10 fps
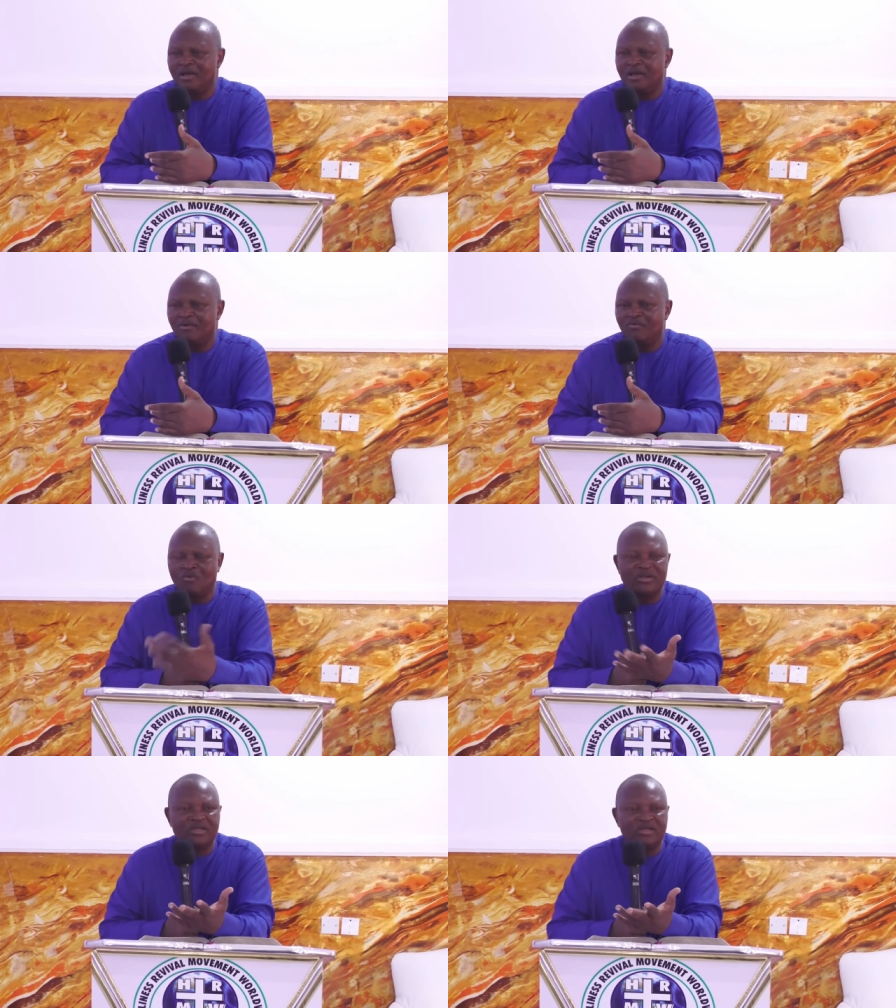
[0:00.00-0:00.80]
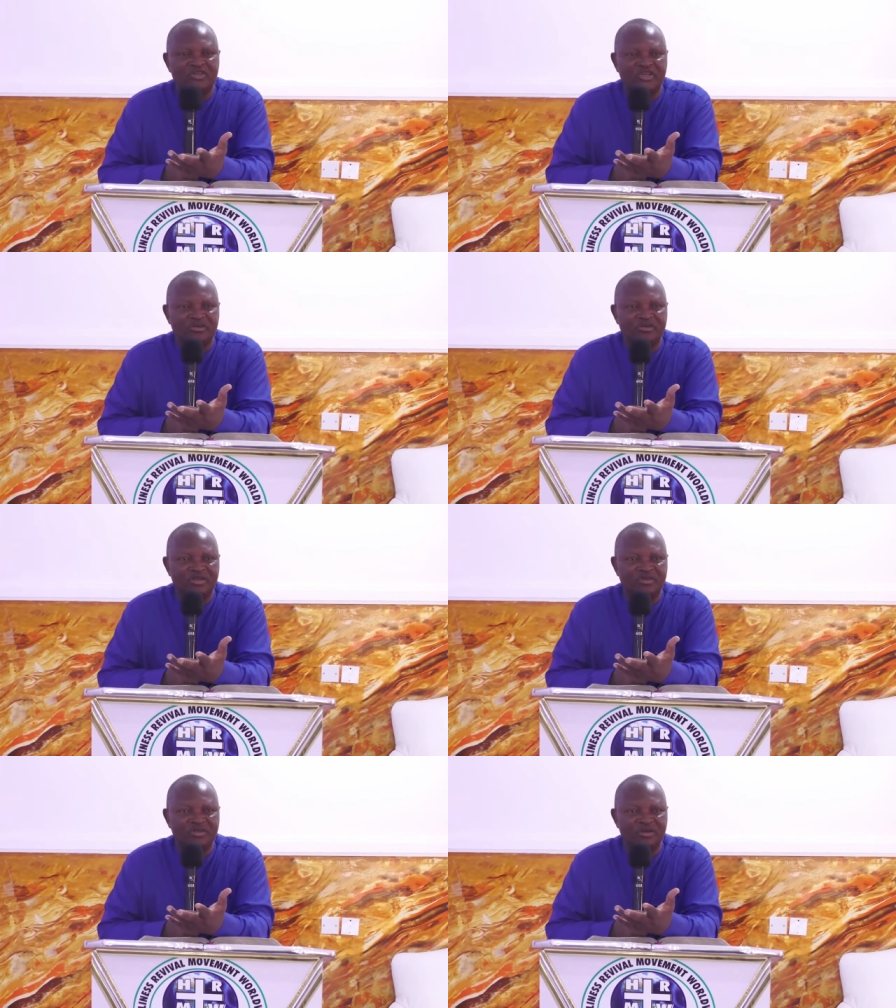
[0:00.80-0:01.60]
what the church has
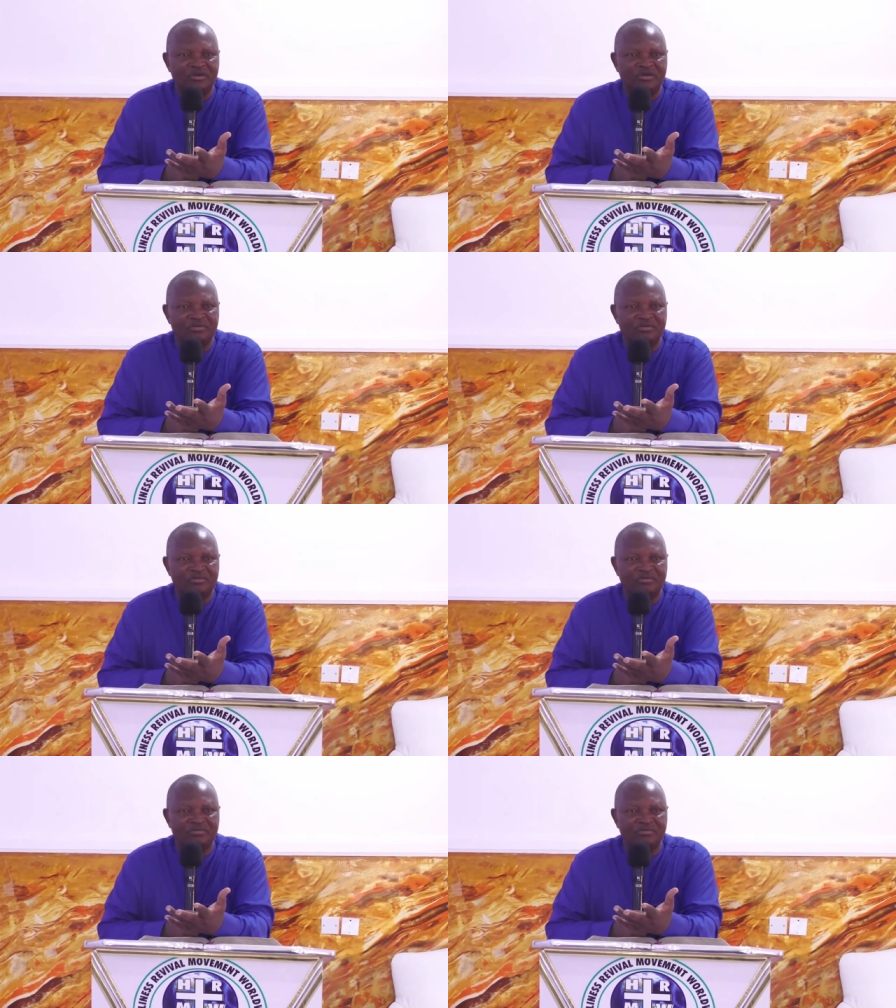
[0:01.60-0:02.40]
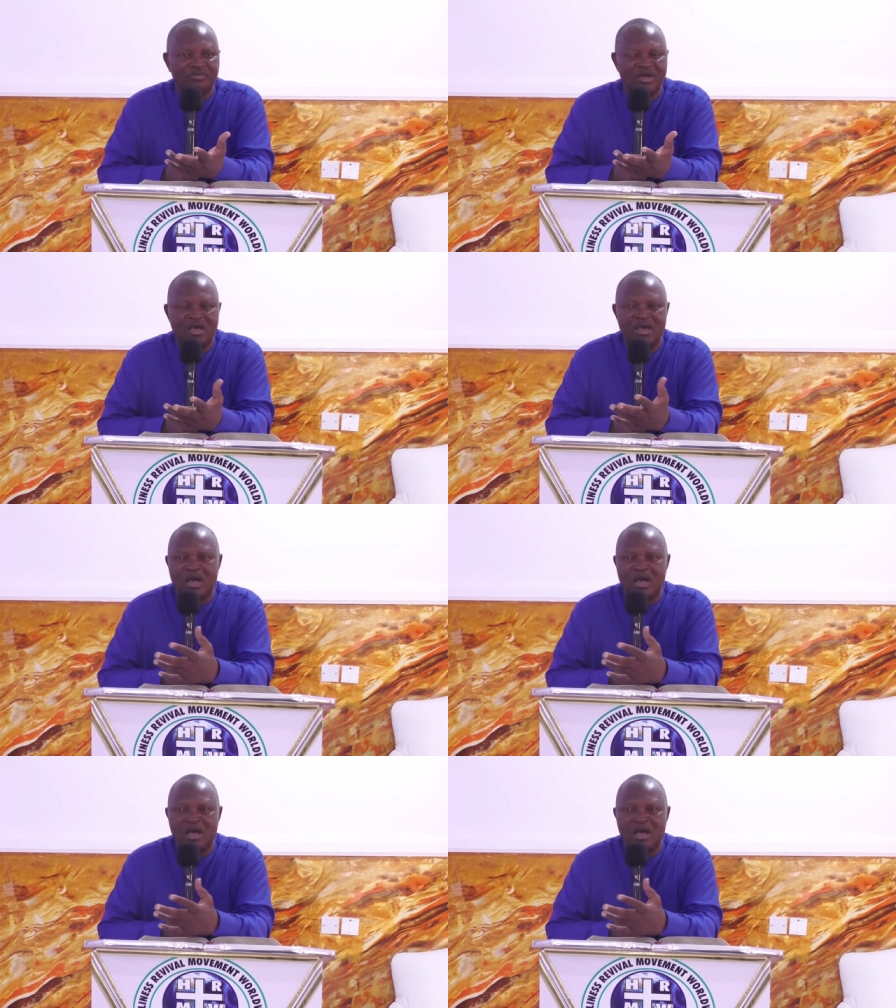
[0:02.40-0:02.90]
done. I